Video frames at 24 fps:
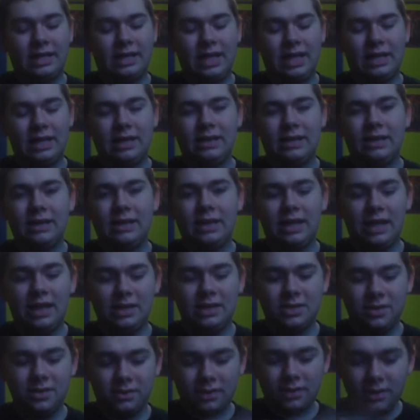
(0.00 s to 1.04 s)
and it
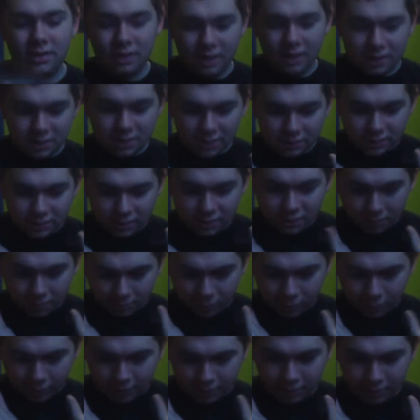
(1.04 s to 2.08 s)
just
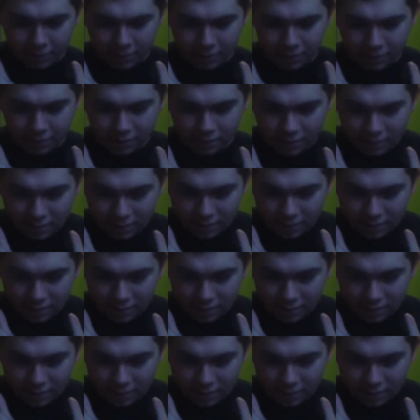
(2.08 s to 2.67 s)
disappoints me